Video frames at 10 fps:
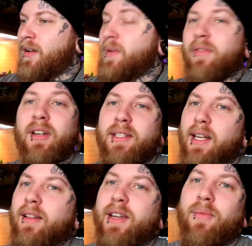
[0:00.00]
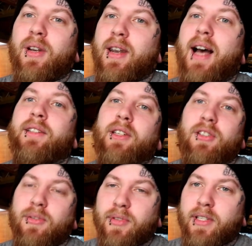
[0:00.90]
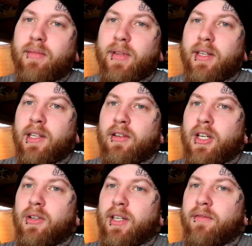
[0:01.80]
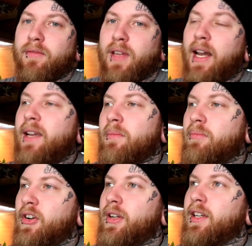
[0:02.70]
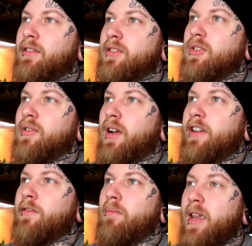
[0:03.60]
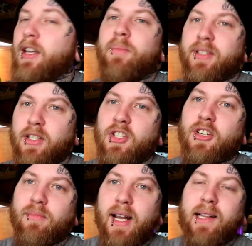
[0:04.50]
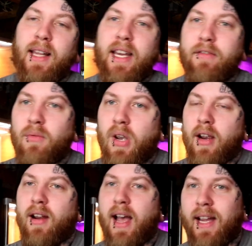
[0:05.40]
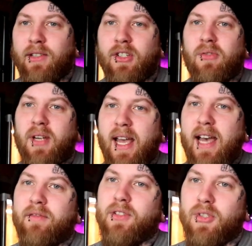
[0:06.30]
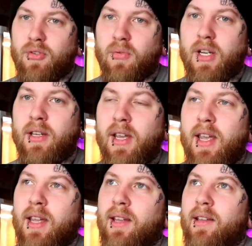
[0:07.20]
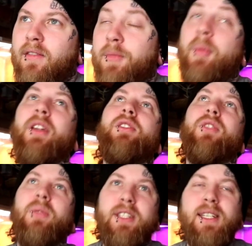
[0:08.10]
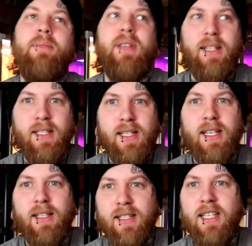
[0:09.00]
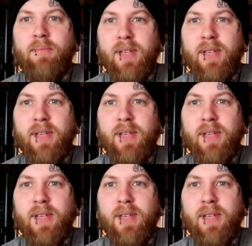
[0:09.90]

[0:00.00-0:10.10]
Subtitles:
never going to tell anyone not to do something, you know. If I'm put into, I've made a position in my life where I don't have to, for people that don't know what DBT